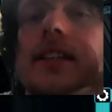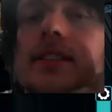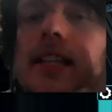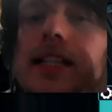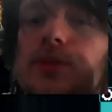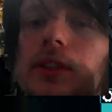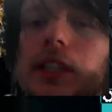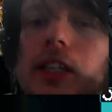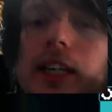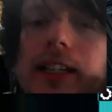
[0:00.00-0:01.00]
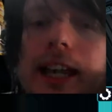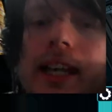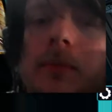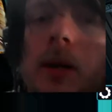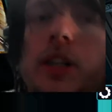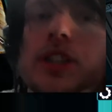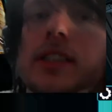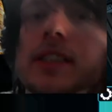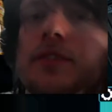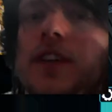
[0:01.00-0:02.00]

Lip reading: So that's really good. And Emergence to